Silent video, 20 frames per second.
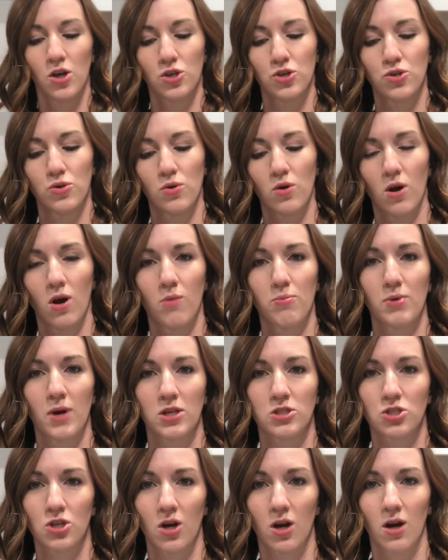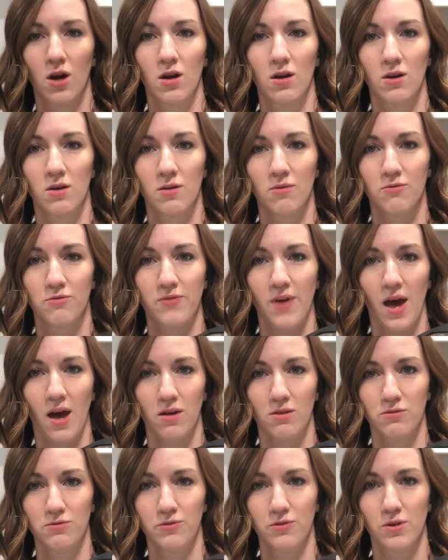your pressure
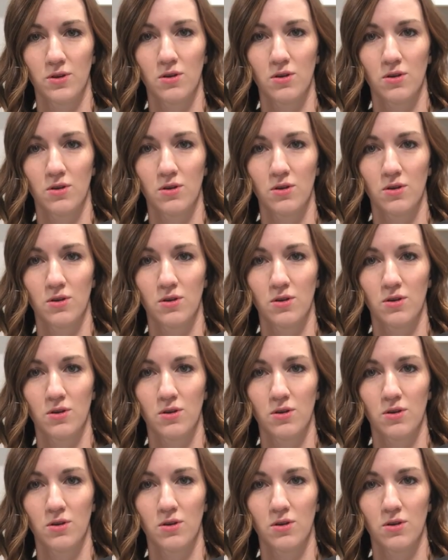valve.